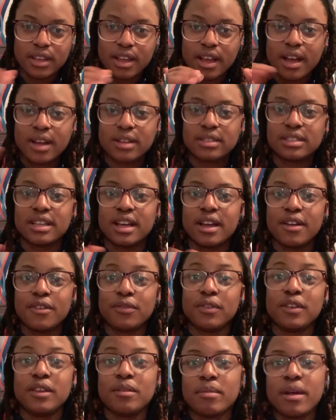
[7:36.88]
outside
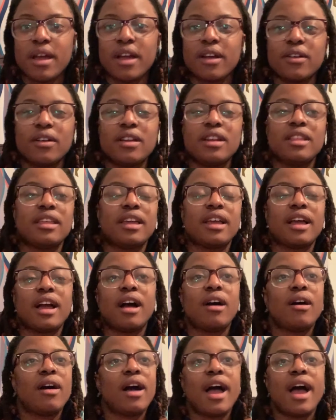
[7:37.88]
feedback or anything.
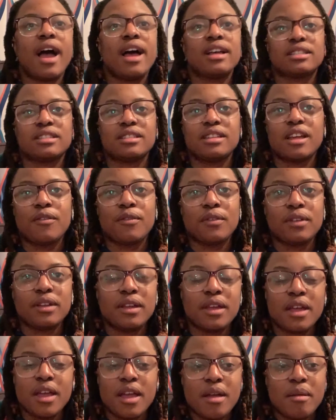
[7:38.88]
I'll ask
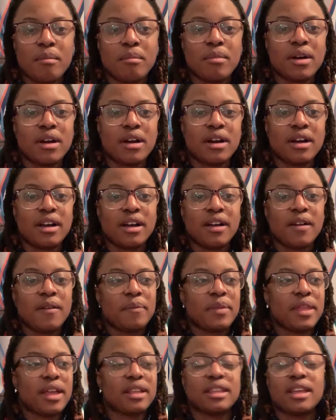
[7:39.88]
definitely, but
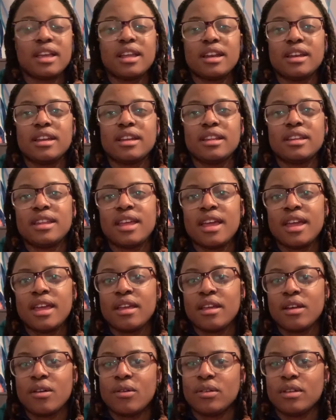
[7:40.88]
at the end of the
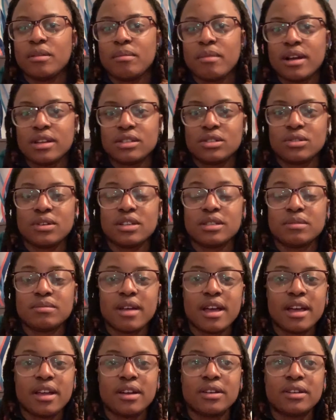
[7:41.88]
day, only my choice
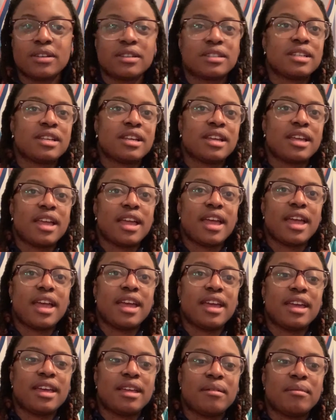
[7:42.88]
matters.
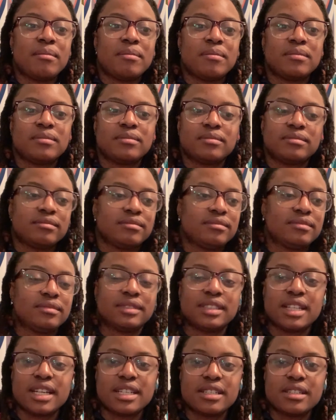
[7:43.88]
And
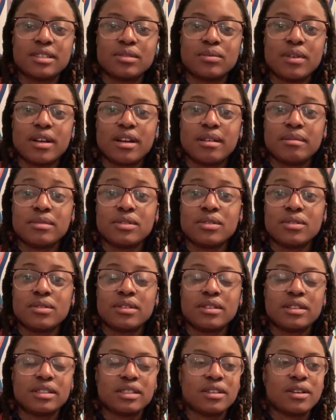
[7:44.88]
that's just what I'm
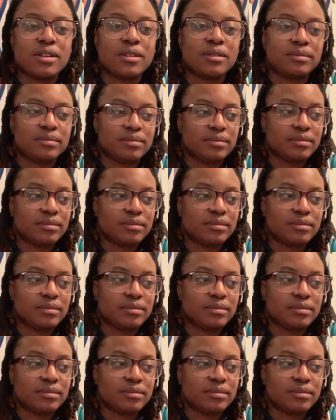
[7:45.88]
doing. So